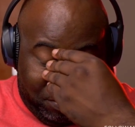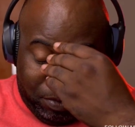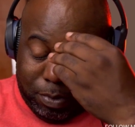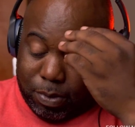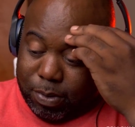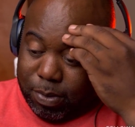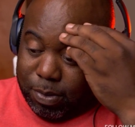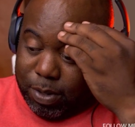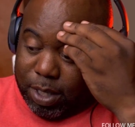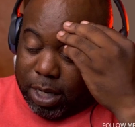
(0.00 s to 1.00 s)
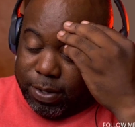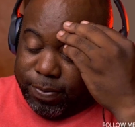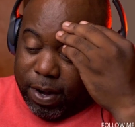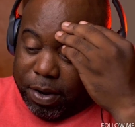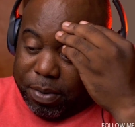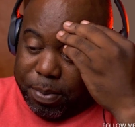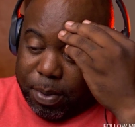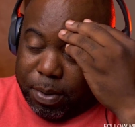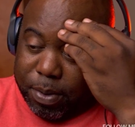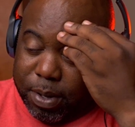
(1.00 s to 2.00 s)
Oh, shots fired,
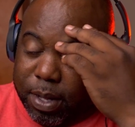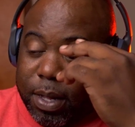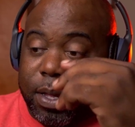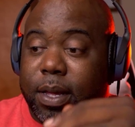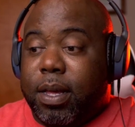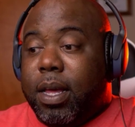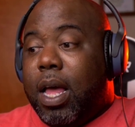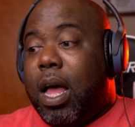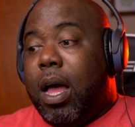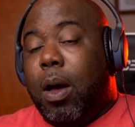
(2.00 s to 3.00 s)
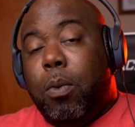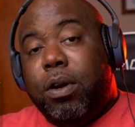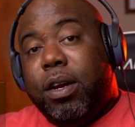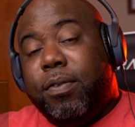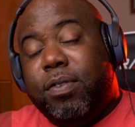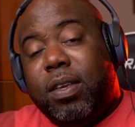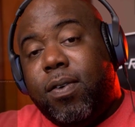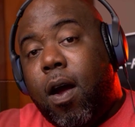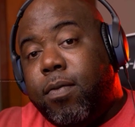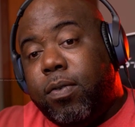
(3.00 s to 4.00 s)
bro. I wonder if Steve
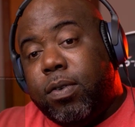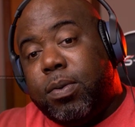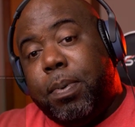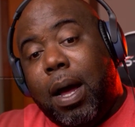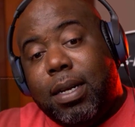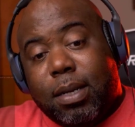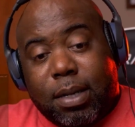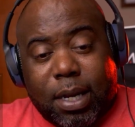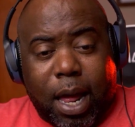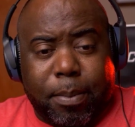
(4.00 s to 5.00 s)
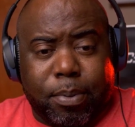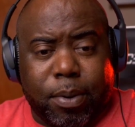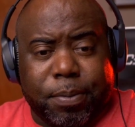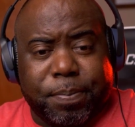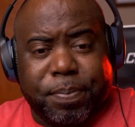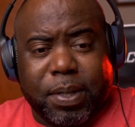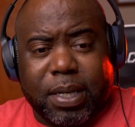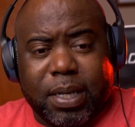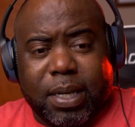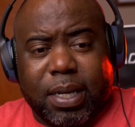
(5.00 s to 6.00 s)
Harvey responded to that, bro.
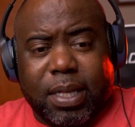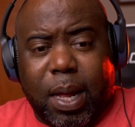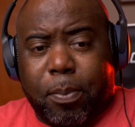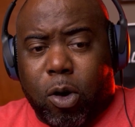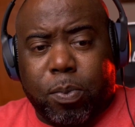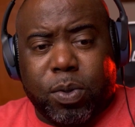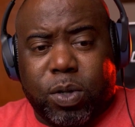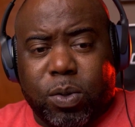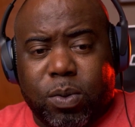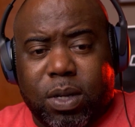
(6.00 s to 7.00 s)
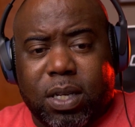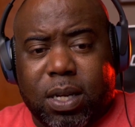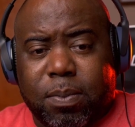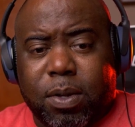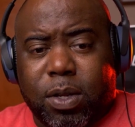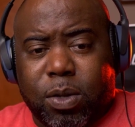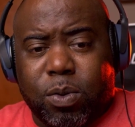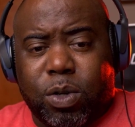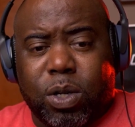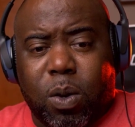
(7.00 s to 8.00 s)
That purple suit is something
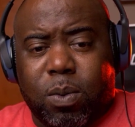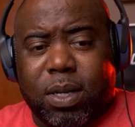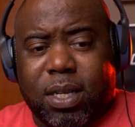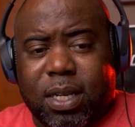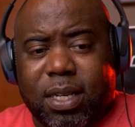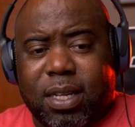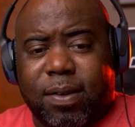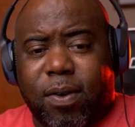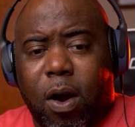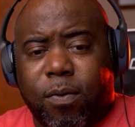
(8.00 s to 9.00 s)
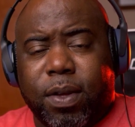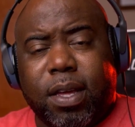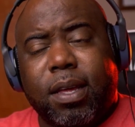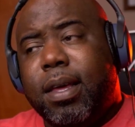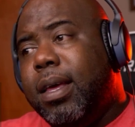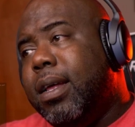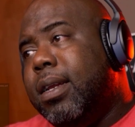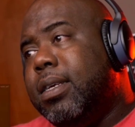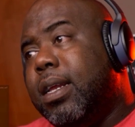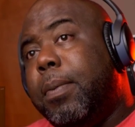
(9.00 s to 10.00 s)
you should only see Steve Harvey in.
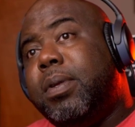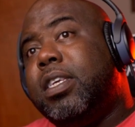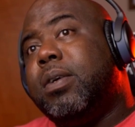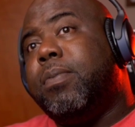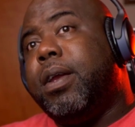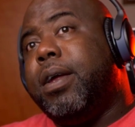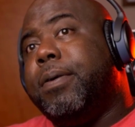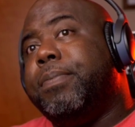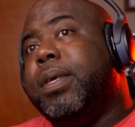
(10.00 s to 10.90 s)
Listen, I'm going to say something right now.